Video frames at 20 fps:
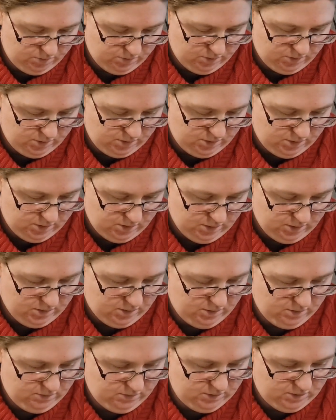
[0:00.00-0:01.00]
book,
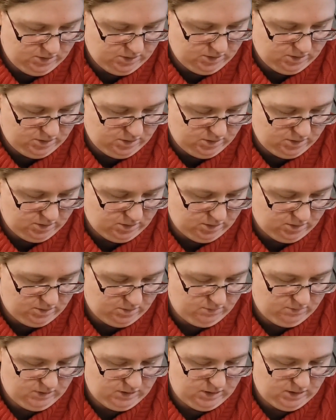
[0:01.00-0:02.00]
which I
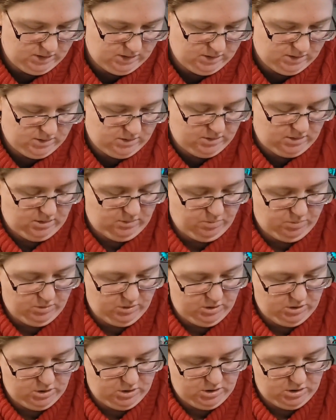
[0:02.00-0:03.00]
always
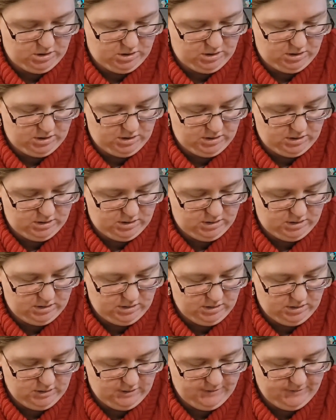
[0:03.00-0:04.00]
appreciated.
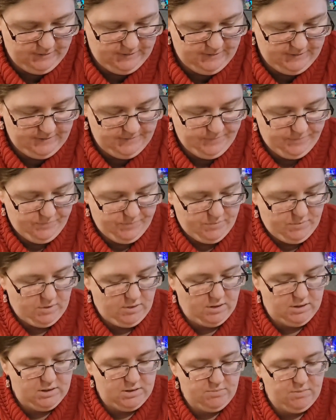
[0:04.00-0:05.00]

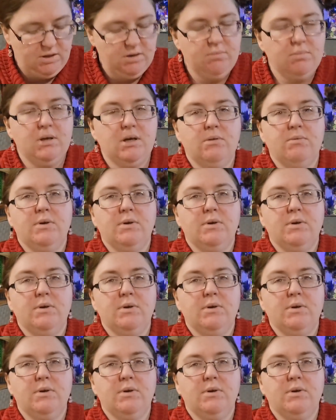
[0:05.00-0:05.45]
This might be